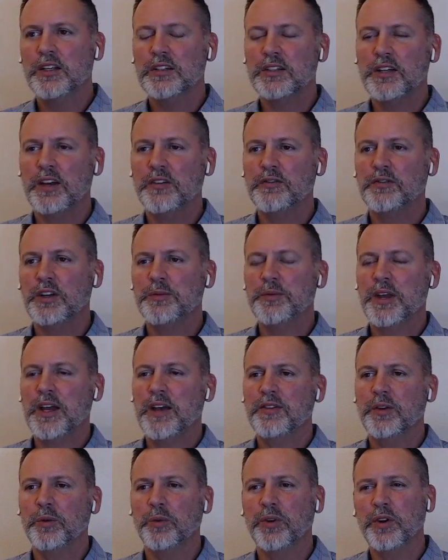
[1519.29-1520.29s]
time frame you
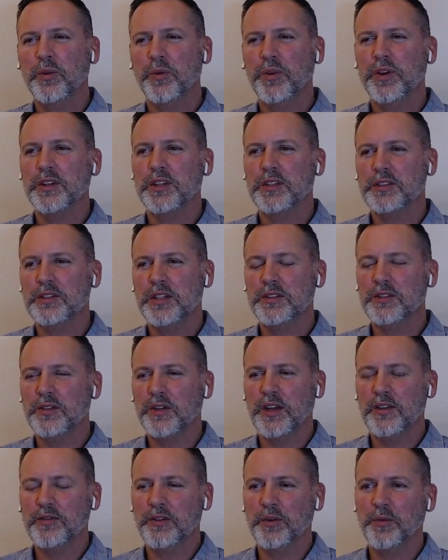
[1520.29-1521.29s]
have to work with that says,
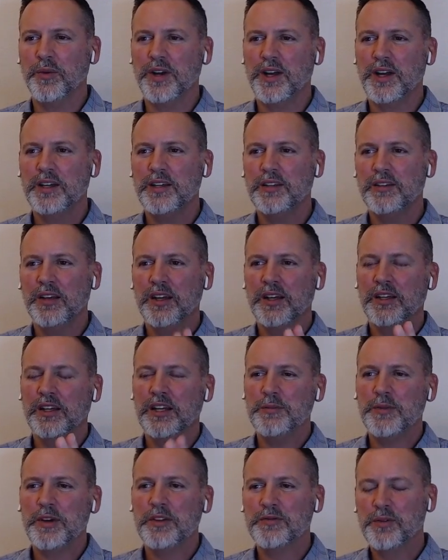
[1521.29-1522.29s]
okay, from when I
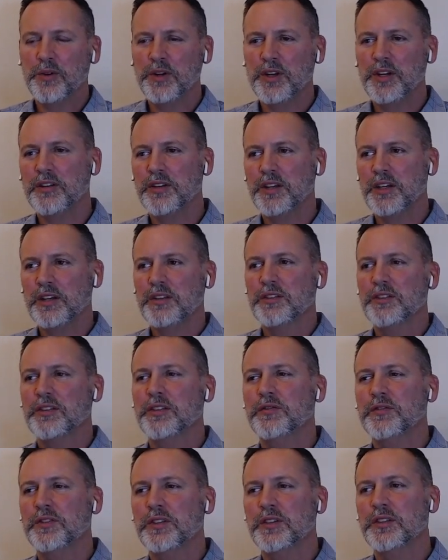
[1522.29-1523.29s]
get my 4 year, get into
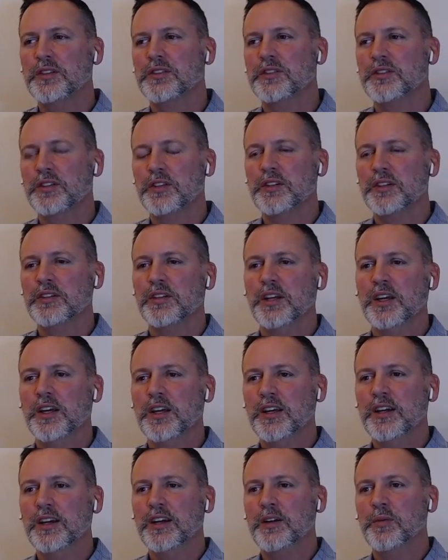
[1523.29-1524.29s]
the field and start,
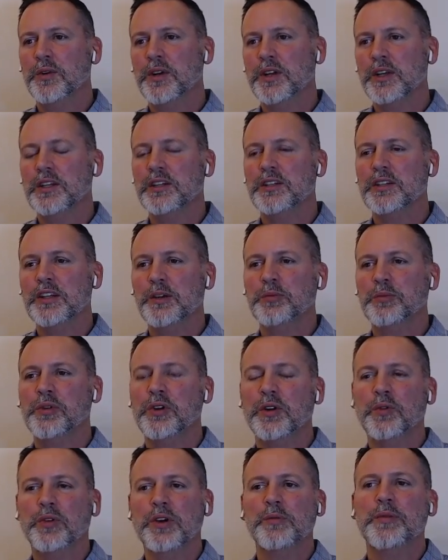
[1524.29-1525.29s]
I want to get to that
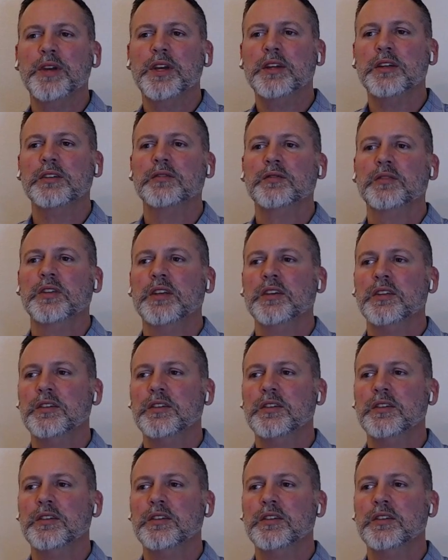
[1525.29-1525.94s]
point where I'm making